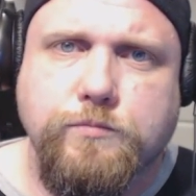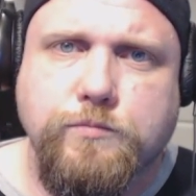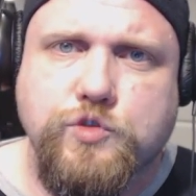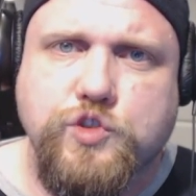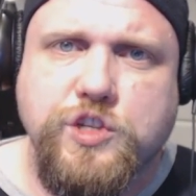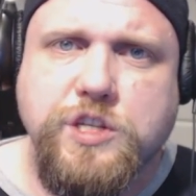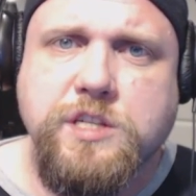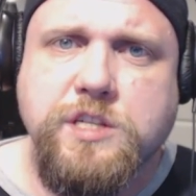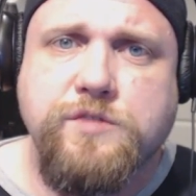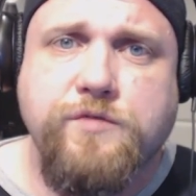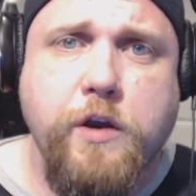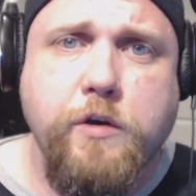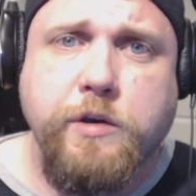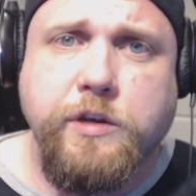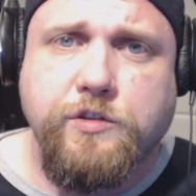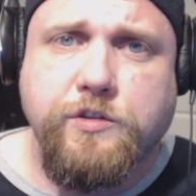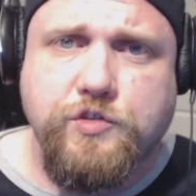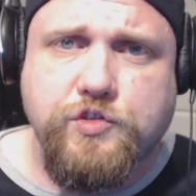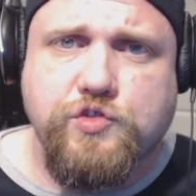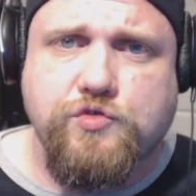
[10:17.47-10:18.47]
she's
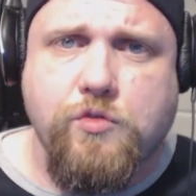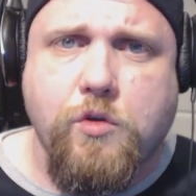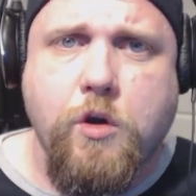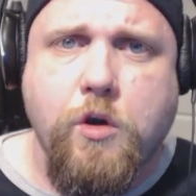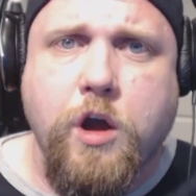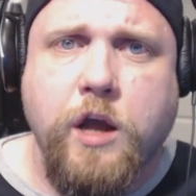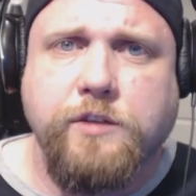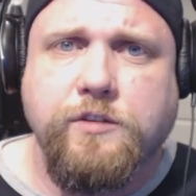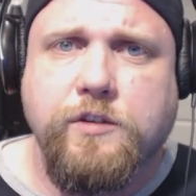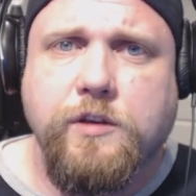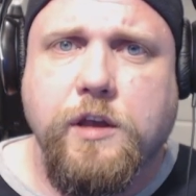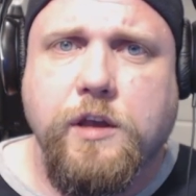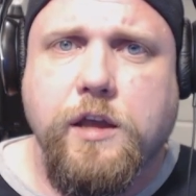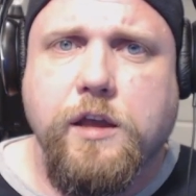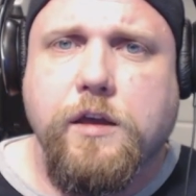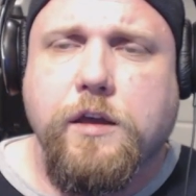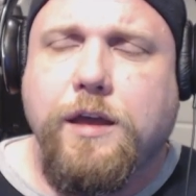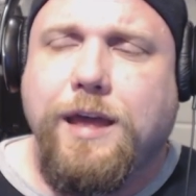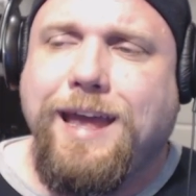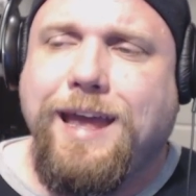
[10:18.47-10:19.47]
very distraught,
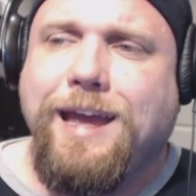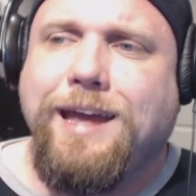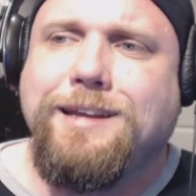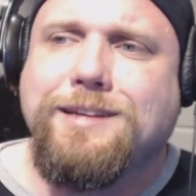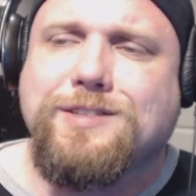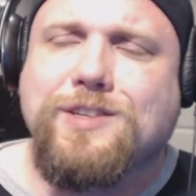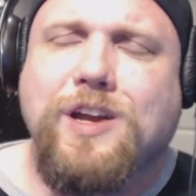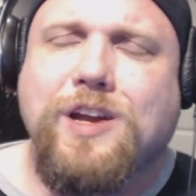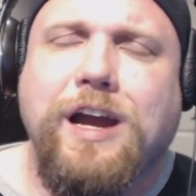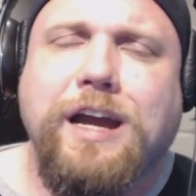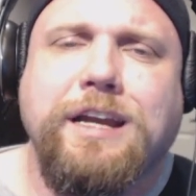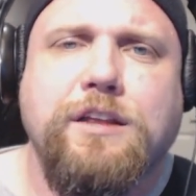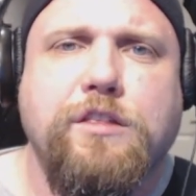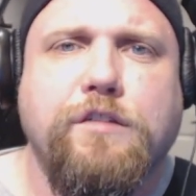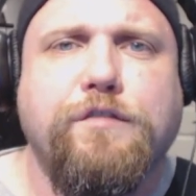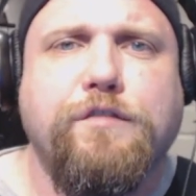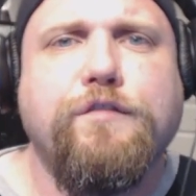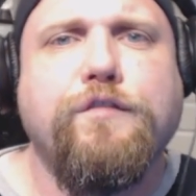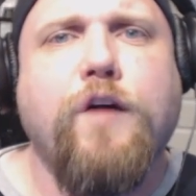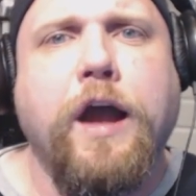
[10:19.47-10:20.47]
and it's kind of
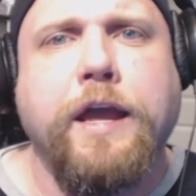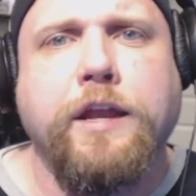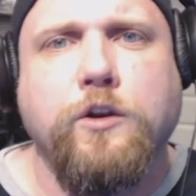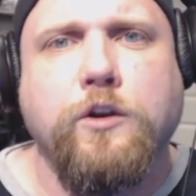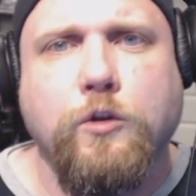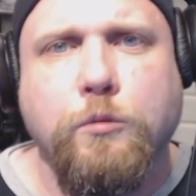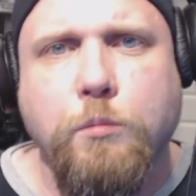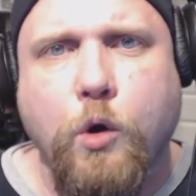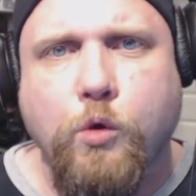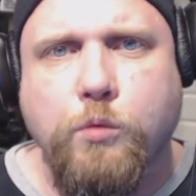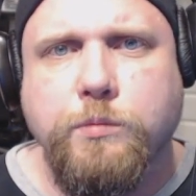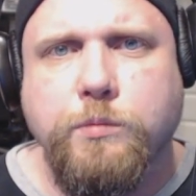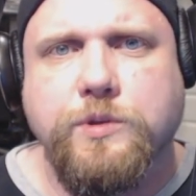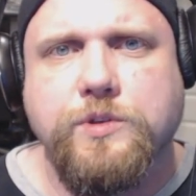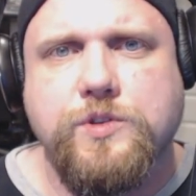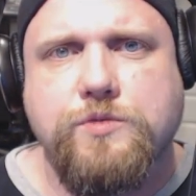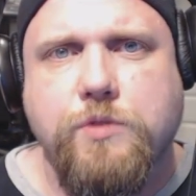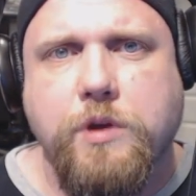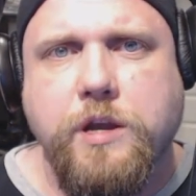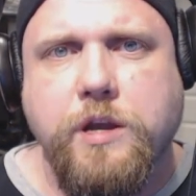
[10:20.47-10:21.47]
the final
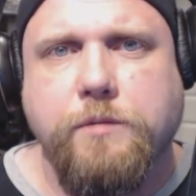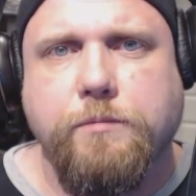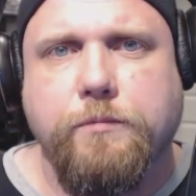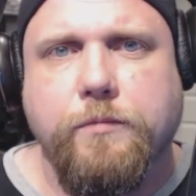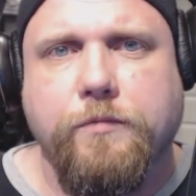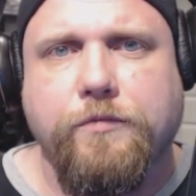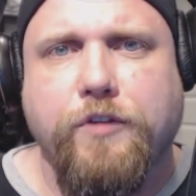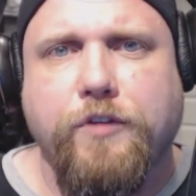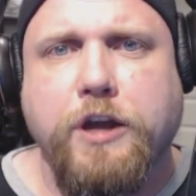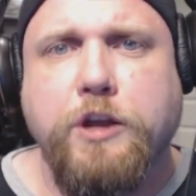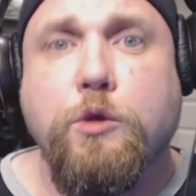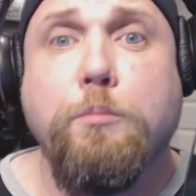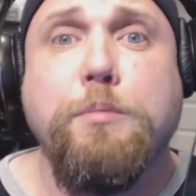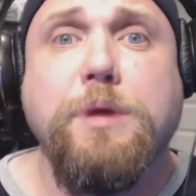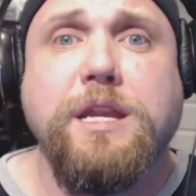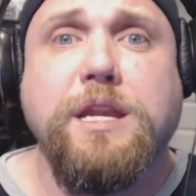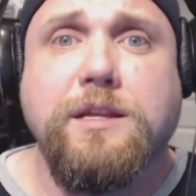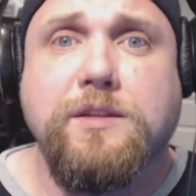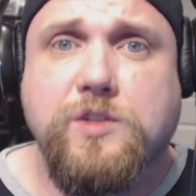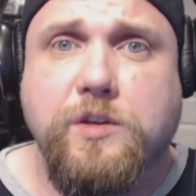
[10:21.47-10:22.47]
moments, right? final
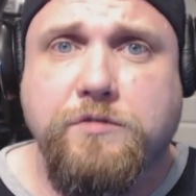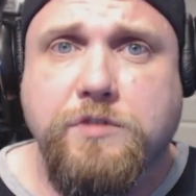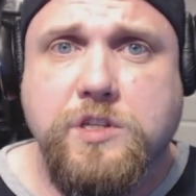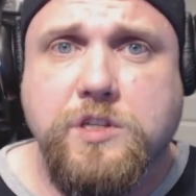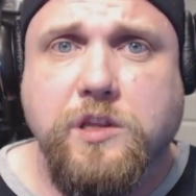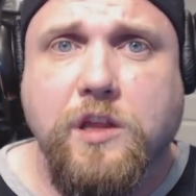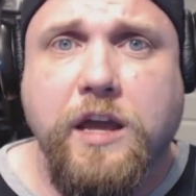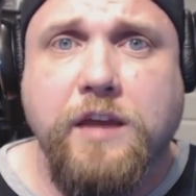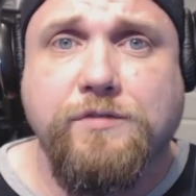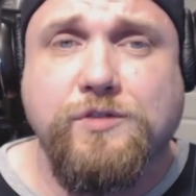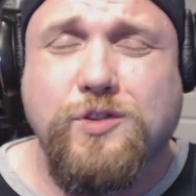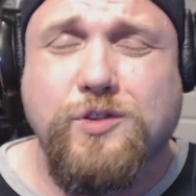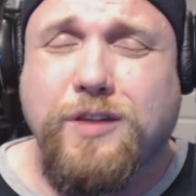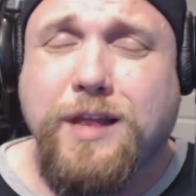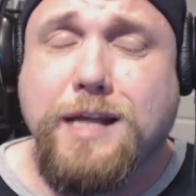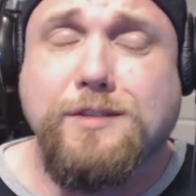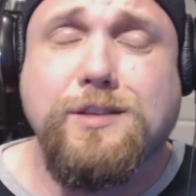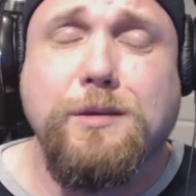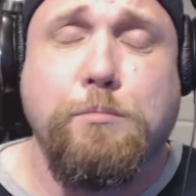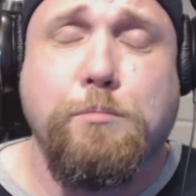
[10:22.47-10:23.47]
minutes of his life. So
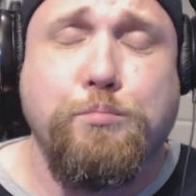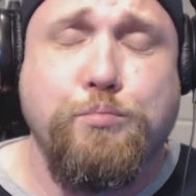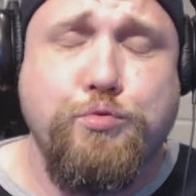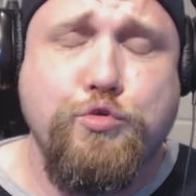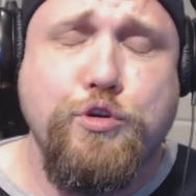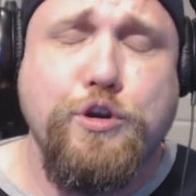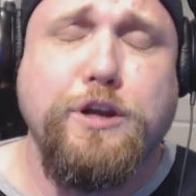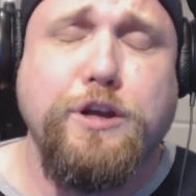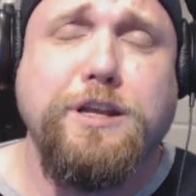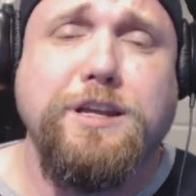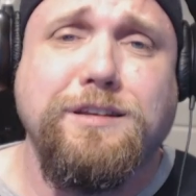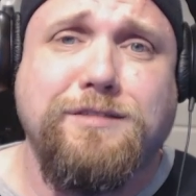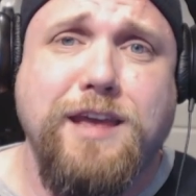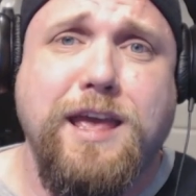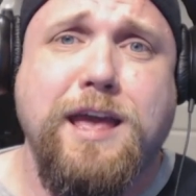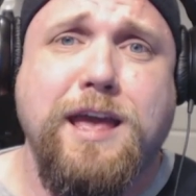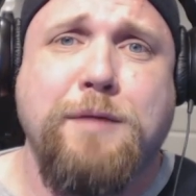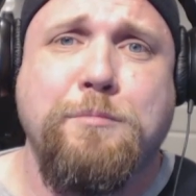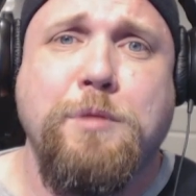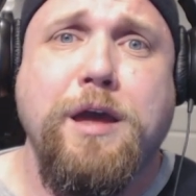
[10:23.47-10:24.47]
that's a pretty
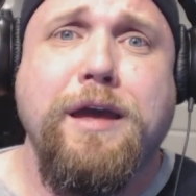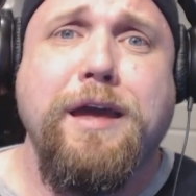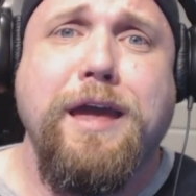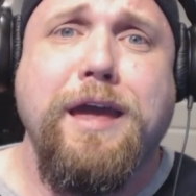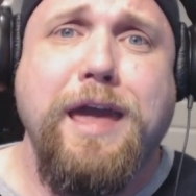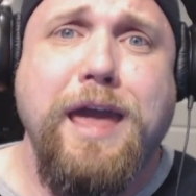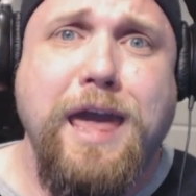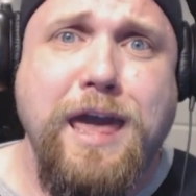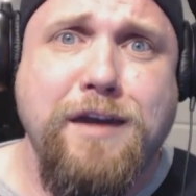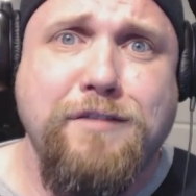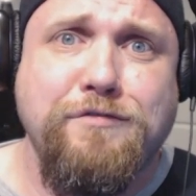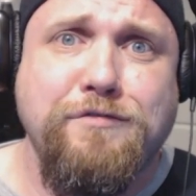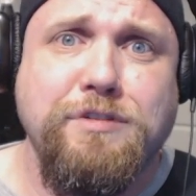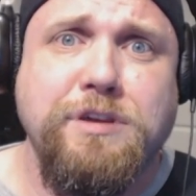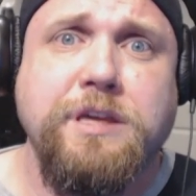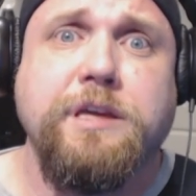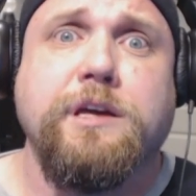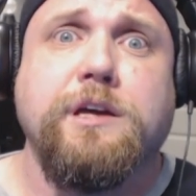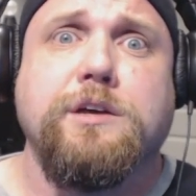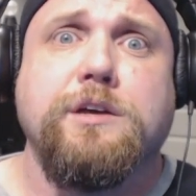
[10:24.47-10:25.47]
damn
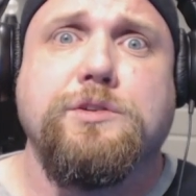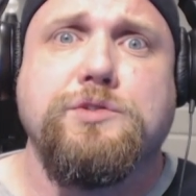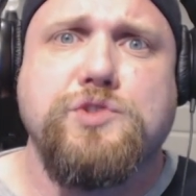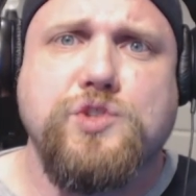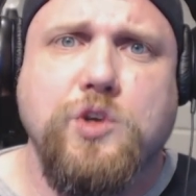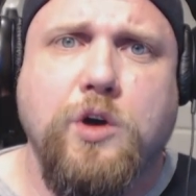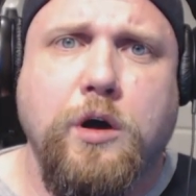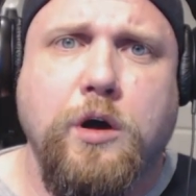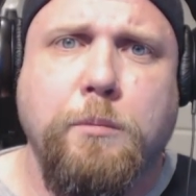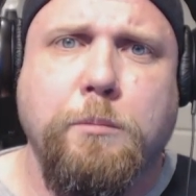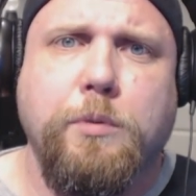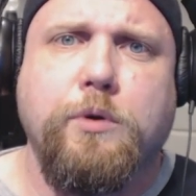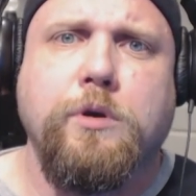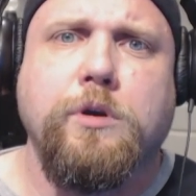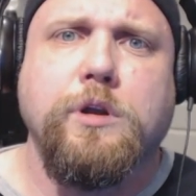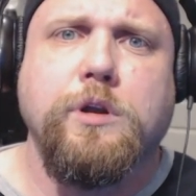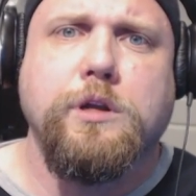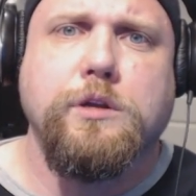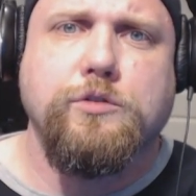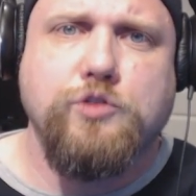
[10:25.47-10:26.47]
heavy,
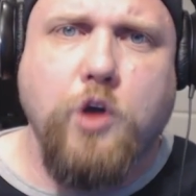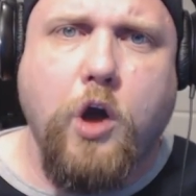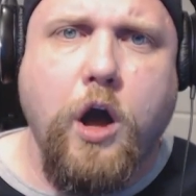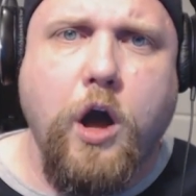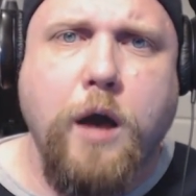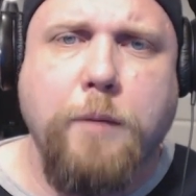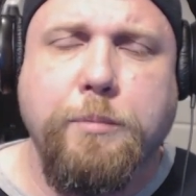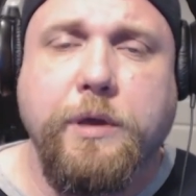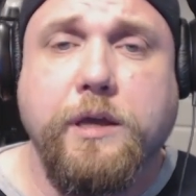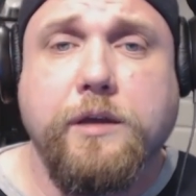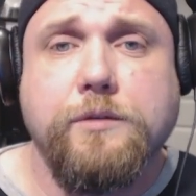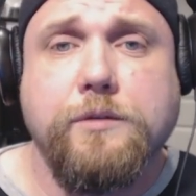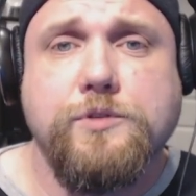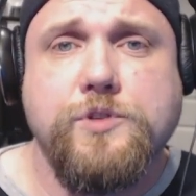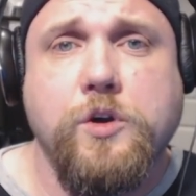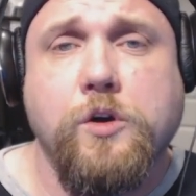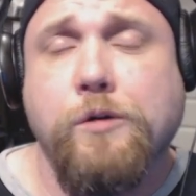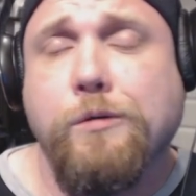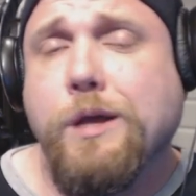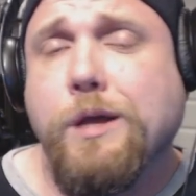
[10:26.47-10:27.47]
somber topic.
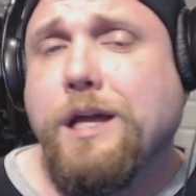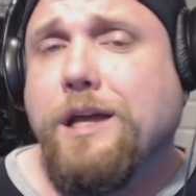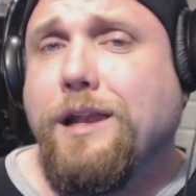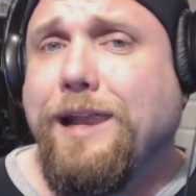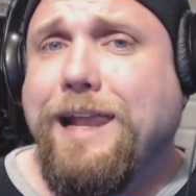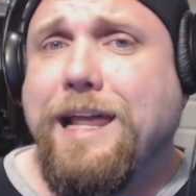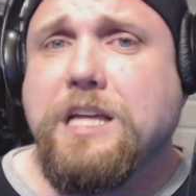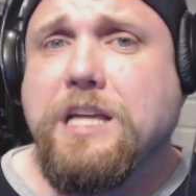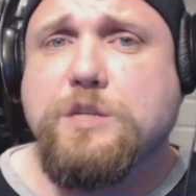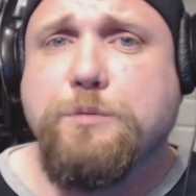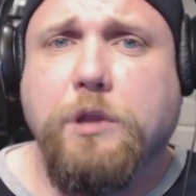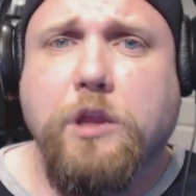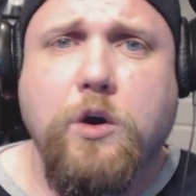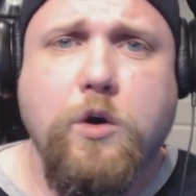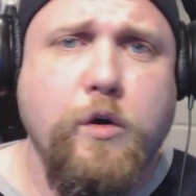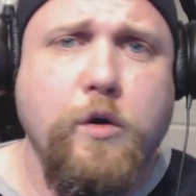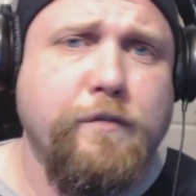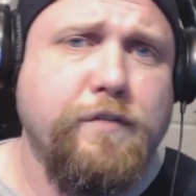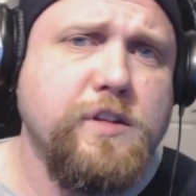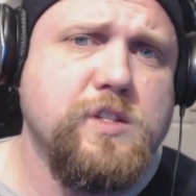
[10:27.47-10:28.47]
So links
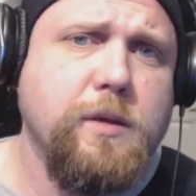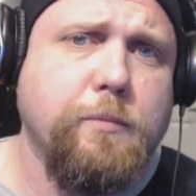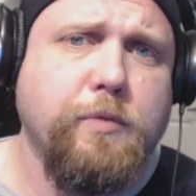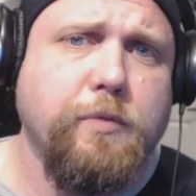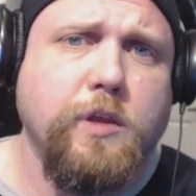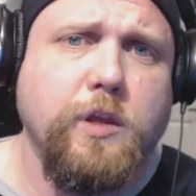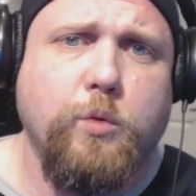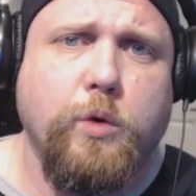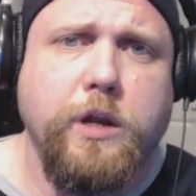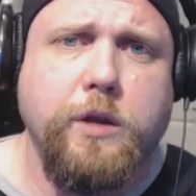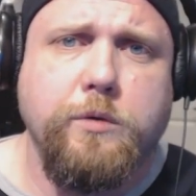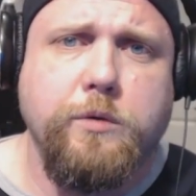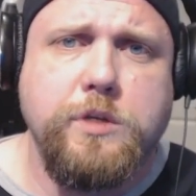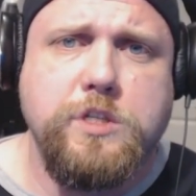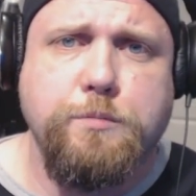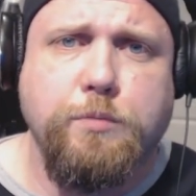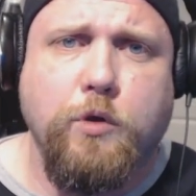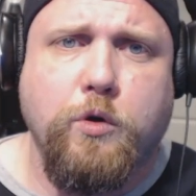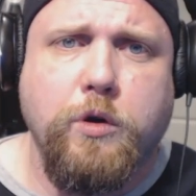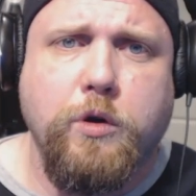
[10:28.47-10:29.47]
below if it's something you want to
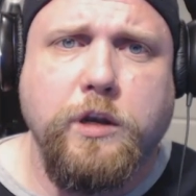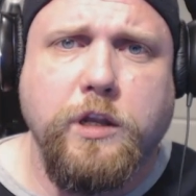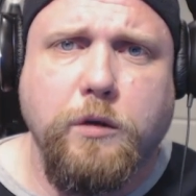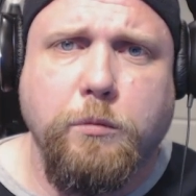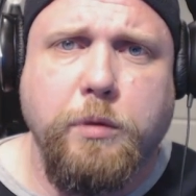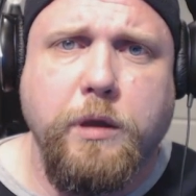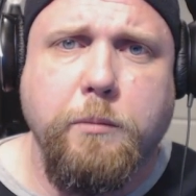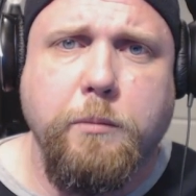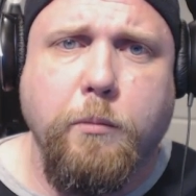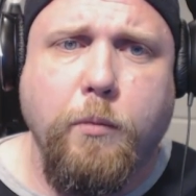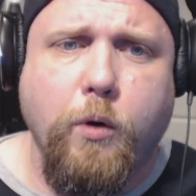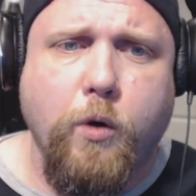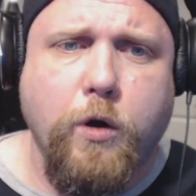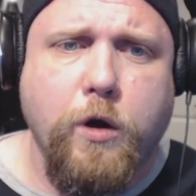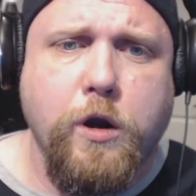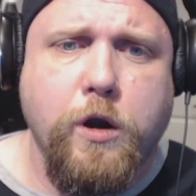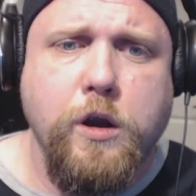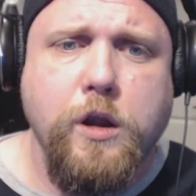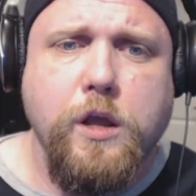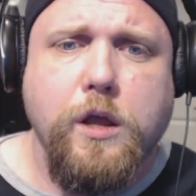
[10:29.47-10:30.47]
explore a little bit
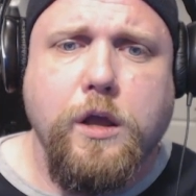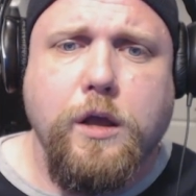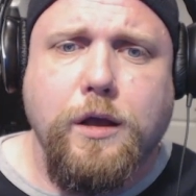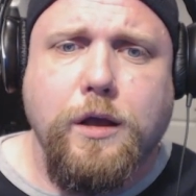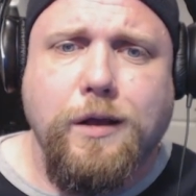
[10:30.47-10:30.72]
more.